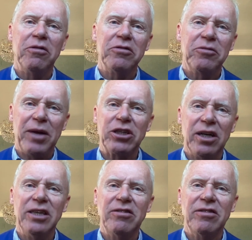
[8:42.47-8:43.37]

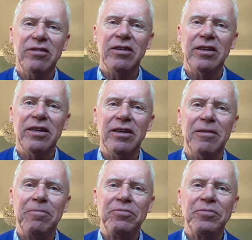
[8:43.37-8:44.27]
specialist
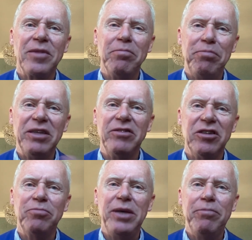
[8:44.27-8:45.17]

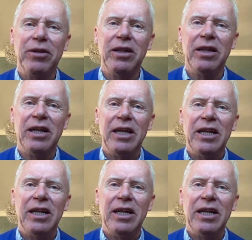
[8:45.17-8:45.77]
business people,